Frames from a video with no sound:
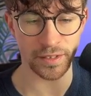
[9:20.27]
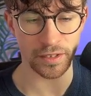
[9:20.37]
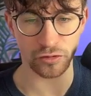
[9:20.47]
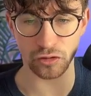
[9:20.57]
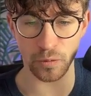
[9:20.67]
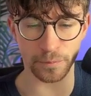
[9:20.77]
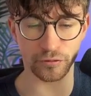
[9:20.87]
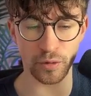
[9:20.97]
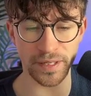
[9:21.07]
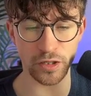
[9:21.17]
So
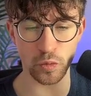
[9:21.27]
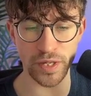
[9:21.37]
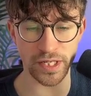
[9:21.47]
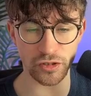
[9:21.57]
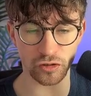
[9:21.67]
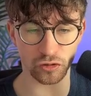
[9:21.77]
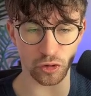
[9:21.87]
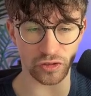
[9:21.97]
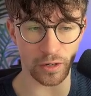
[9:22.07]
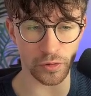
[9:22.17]
from here, we can just
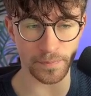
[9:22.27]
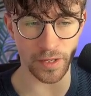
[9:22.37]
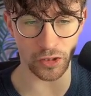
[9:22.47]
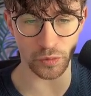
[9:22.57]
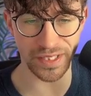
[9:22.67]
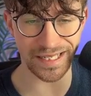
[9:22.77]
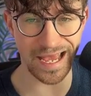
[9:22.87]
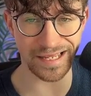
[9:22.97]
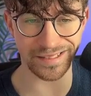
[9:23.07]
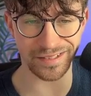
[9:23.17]
go down and we can
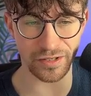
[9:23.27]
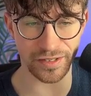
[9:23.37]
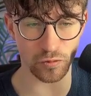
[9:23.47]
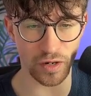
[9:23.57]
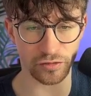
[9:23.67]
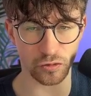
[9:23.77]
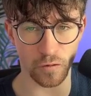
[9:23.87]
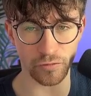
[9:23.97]
edit the rest of the